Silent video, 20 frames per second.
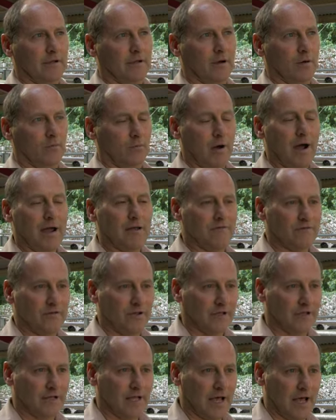A white
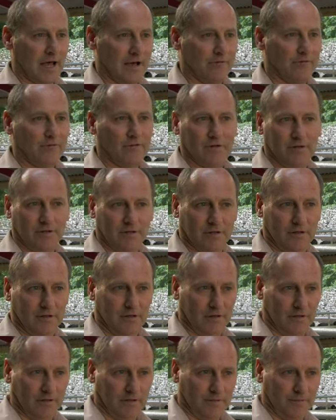veal calf
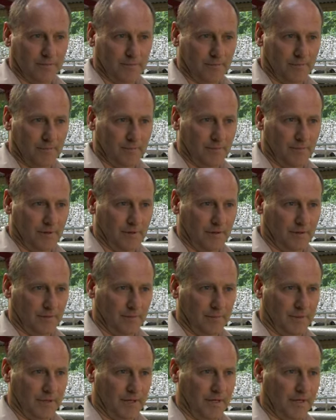will
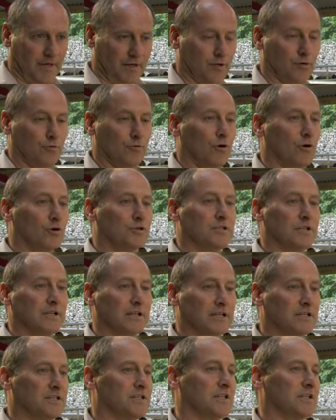grow till
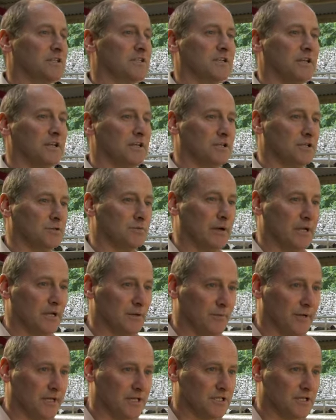it's 16 to 20
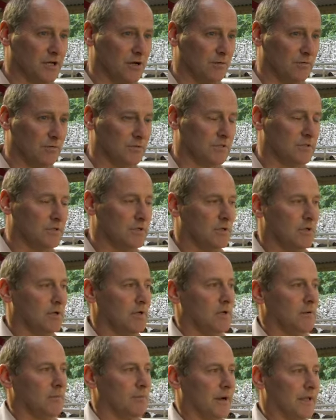weeks old.
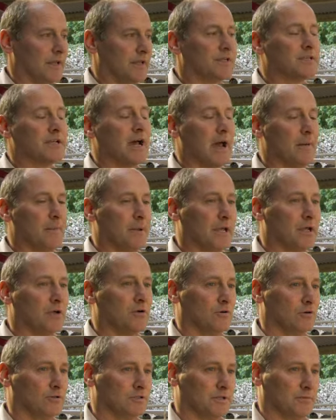By the time it
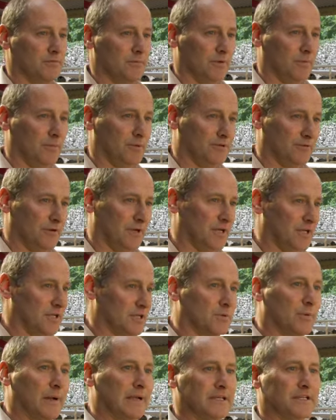goes, it will be drinking
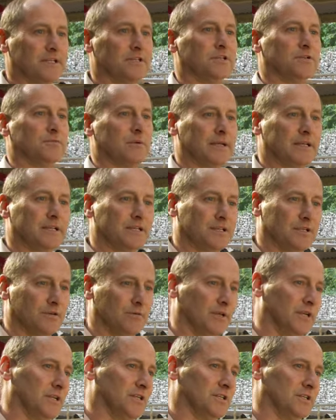20 to 22
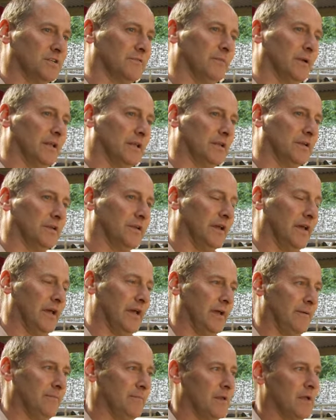litres of milk a
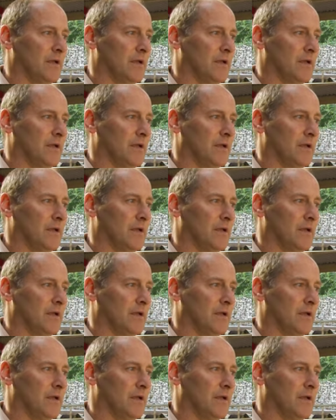day,